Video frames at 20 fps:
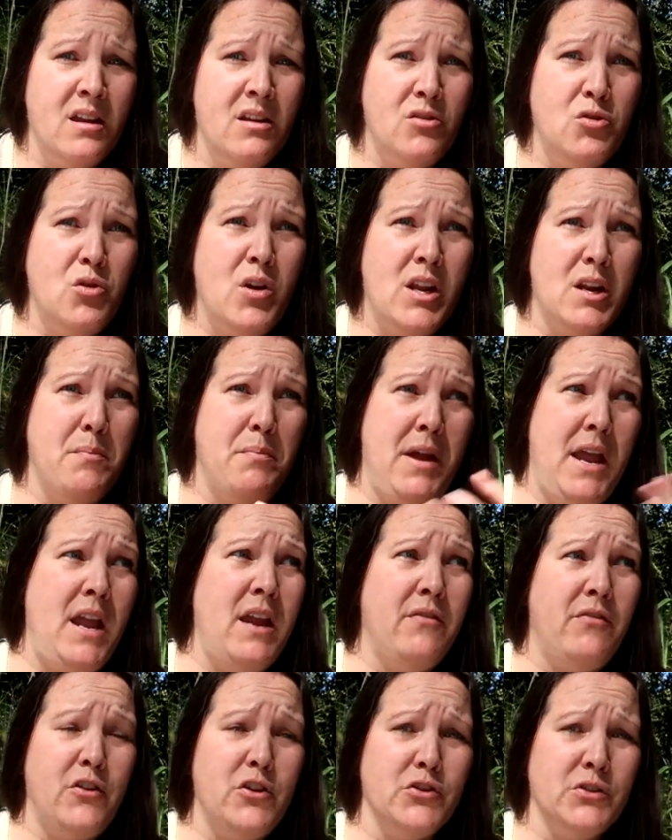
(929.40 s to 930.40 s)
You got to
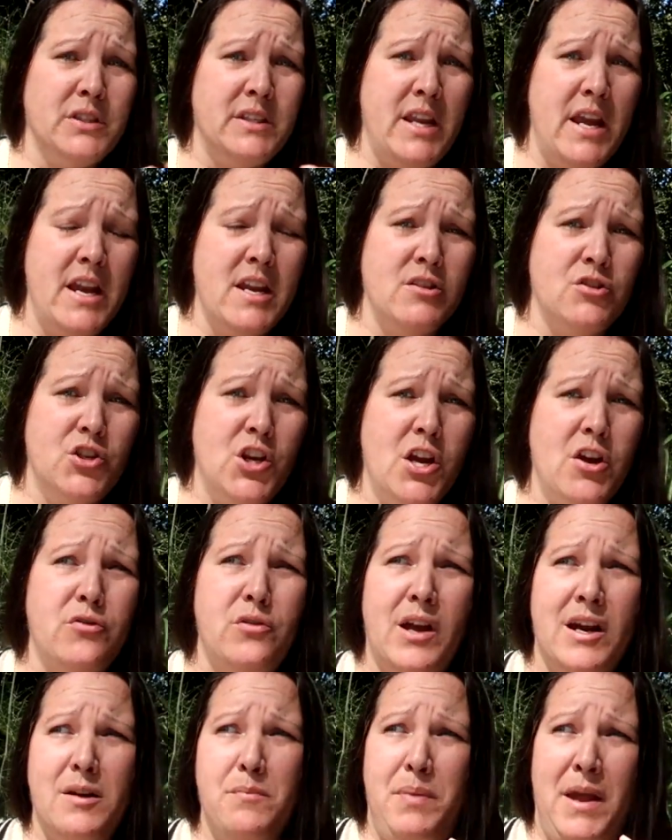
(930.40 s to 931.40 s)
pay for your stay in jail.
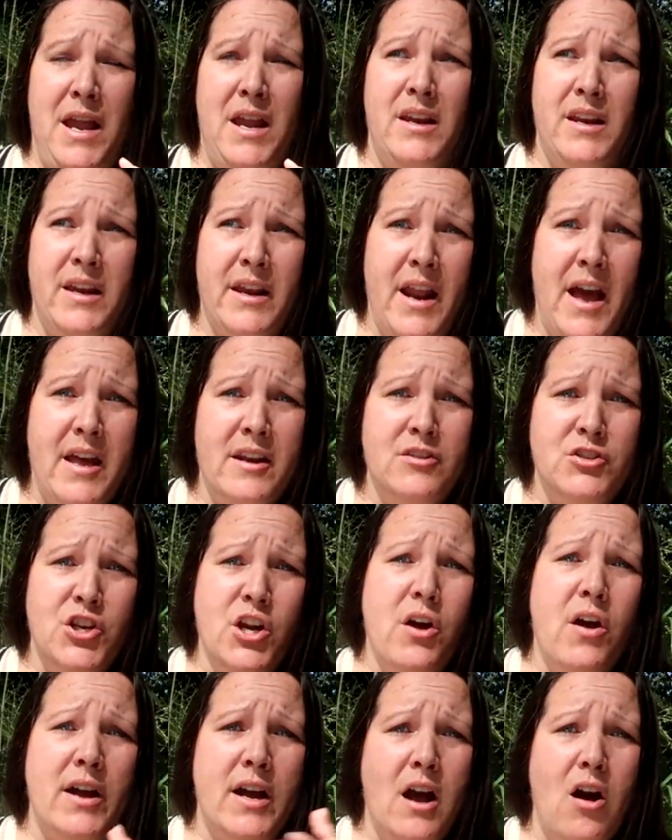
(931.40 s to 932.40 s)
You got to pay to get out of
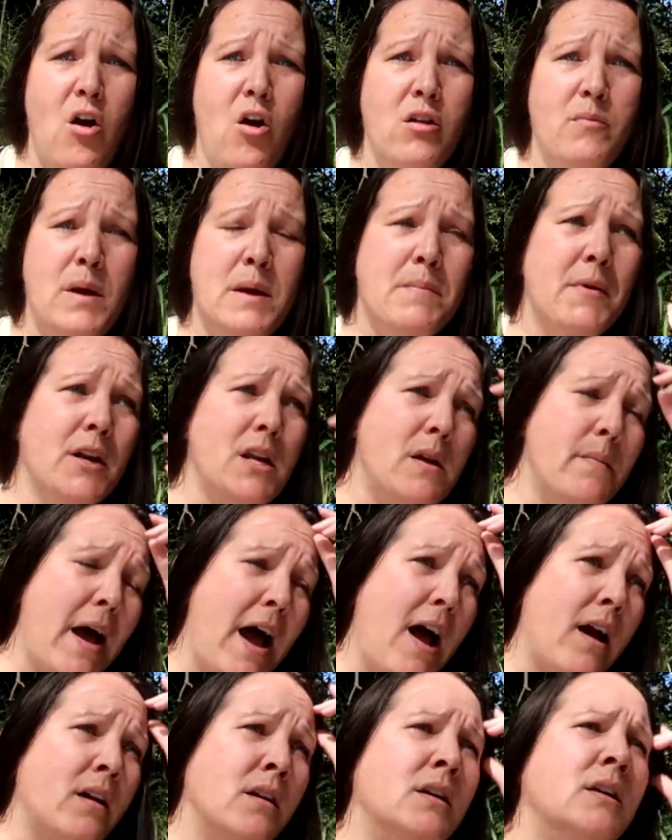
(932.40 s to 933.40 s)
jail. I got all my money
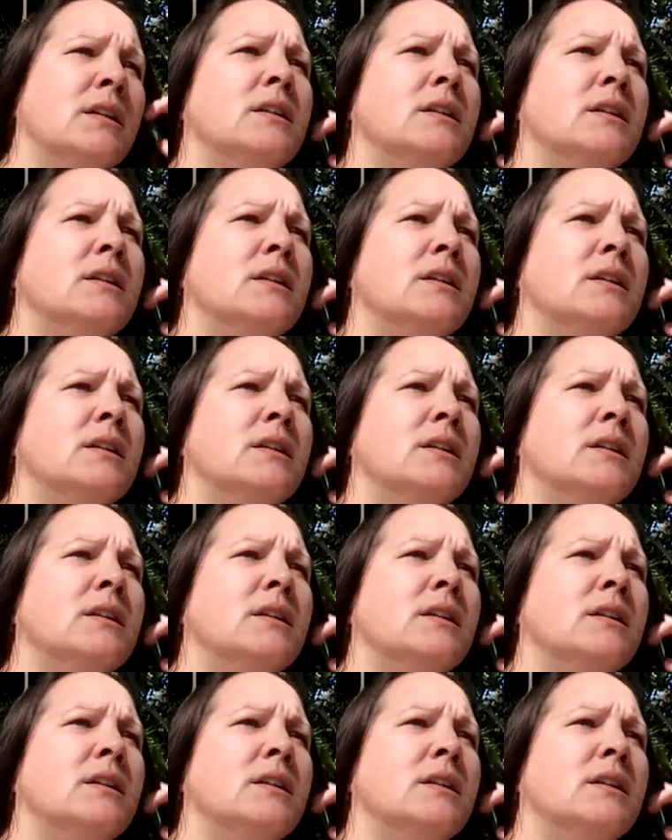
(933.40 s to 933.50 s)
back.